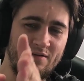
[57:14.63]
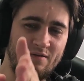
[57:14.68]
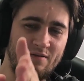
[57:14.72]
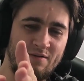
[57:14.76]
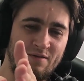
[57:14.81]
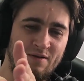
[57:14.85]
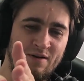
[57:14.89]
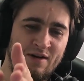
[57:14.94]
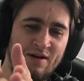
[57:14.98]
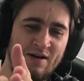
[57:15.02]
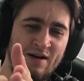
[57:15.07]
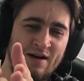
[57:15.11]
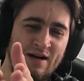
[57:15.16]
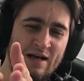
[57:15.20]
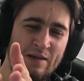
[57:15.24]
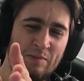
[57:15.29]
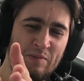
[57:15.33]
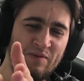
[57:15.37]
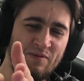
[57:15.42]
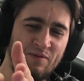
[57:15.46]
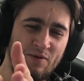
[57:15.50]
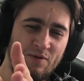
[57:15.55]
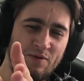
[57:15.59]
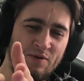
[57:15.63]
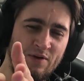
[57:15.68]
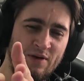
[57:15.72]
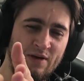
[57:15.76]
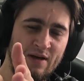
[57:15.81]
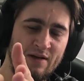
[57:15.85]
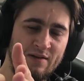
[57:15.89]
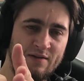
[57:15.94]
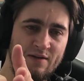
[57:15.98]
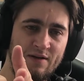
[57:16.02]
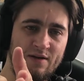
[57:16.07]
right before we
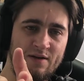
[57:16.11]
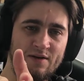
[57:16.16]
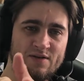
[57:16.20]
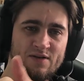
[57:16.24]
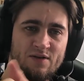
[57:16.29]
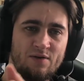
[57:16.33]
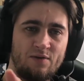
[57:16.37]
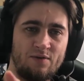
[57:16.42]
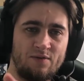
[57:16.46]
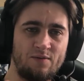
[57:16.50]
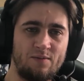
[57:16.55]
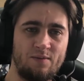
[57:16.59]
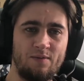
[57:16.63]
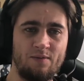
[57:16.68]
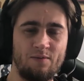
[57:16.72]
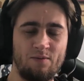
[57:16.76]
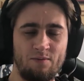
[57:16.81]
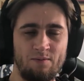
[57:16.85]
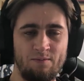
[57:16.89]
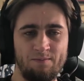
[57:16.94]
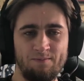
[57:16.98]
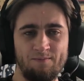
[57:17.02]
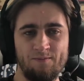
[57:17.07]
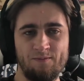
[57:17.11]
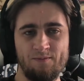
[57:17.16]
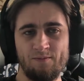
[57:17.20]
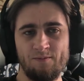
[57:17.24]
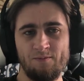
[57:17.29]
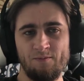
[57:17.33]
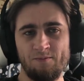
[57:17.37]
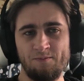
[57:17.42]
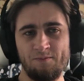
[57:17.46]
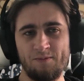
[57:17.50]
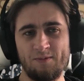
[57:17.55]
get there. So
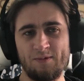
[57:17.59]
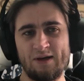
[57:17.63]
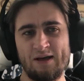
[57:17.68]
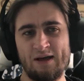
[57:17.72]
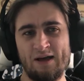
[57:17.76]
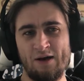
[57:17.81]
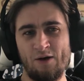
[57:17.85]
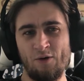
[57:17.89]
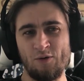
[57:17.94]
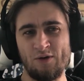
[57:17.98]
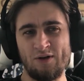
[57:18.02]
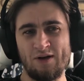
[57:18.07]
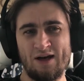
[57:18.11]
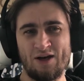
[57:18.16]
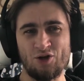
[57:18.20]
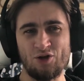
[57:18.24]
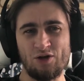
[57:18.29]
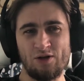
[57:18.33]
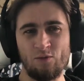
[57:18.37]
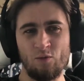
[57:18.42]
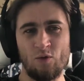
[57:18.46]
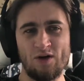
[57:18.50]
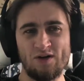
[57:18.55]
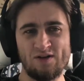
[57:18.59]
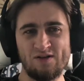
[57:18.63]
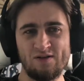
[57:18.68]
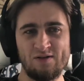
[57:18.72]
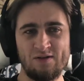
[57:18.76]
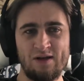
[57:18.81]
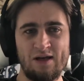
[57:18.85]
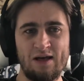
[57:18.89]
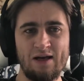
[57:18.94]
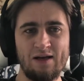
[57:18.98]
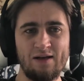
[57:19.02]
how it actually works
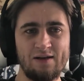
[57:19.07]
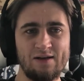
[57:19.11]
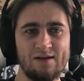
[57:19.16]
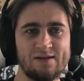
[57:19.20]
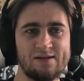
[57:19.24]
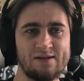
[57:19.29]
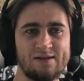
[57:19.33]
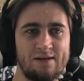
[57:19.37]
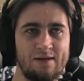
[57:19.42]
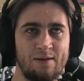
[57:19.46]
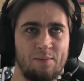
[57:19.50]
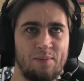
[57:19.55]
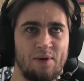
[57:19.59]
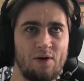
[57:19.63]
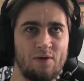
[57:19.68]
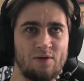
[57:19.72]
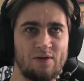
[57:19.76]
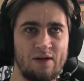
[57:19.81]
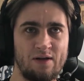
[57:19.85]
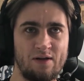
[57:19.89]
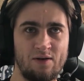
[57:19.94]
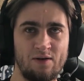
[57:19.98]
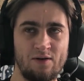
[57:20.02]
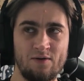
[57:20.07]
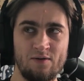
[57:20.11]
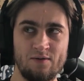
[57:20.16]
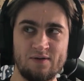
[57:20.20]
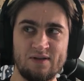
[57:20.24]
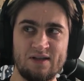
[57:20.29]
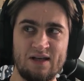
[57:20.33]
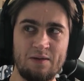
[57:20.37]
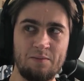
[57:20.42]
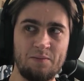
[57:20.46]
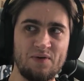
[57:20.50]
in the end is about, I don't know,
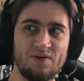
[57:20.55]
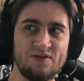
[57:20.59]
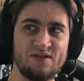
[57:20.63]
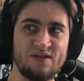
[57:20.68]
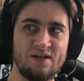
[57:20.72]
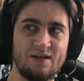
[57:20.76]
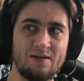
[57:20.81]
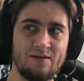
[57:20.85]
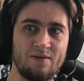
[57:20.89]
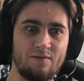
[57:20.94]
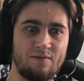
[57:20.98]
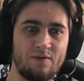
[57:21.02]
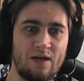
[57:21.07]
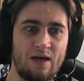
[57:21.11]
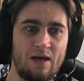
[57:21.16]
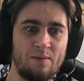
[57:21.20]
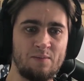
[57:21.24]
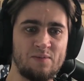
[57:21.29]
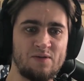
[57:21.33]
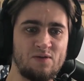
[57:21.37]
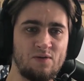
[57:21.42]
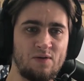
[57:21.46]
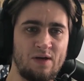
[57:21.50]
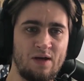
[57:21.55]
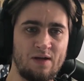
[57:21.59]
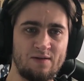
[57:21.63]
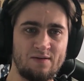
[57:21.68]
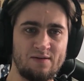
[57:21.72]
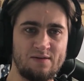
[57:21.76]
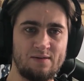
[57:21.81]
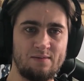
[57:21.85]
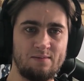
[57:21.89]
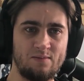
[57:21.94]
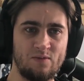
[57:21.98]
10% of games you get
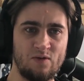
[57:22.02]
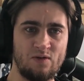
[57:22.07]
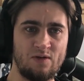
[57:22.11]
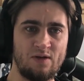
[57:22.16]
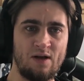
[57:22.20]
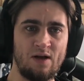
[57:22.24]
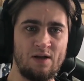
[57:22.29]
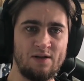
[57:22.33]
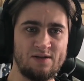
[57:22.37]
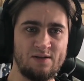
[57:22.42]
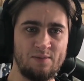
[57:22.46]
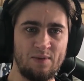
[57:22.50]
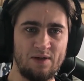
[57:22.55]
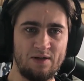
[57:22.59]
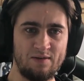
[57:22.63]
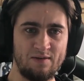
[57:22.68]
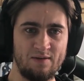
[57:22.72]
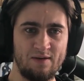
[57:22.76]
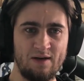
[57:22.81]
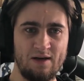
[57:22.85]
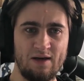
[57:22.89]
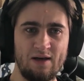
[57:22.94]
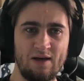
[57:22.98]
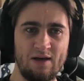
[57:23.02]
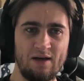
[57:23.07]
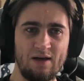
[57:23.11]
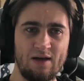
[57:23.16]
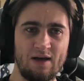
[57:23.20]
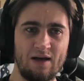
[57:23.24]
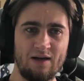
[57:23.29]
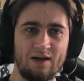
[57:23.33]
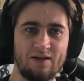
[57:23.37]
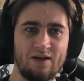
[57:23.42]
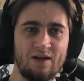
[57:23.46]
to the ultimate
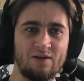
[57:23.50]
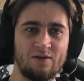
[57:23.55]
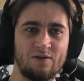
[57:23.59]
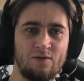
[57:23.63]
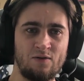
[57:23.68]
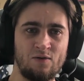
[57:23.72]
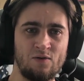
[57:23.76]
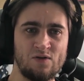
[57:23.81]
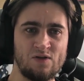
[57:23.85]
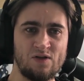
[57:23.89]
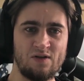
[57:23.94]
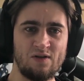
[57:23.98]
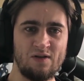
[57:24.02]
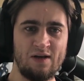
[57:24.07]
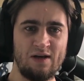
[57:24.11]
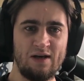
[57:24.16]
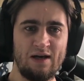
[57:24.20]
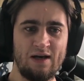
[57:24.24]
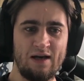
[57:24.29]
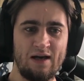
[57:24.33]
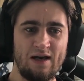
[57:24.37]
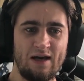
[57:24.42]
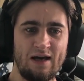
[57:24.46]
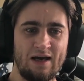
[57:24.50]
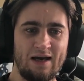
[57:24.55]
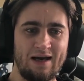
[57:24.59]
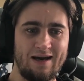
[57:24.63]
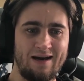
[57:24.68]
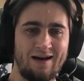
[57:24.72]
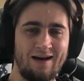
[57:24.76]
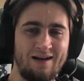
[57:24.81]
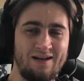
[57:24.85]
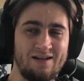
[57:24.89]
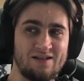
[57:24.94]
and get to use it.
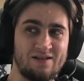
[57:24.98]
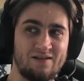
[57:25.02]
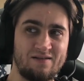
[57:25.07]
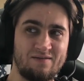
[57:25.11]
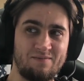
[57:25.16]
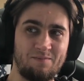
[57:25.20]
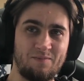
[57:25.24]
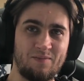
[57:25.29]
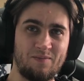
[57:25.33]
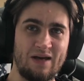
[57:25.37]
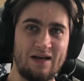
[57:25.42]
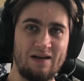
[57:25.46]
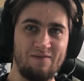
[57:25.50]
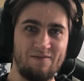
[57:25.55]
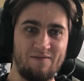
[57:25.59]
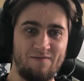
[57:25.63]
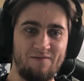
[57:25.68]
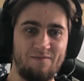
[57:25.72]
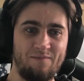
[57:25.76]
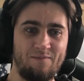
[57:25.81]
And it's kind of,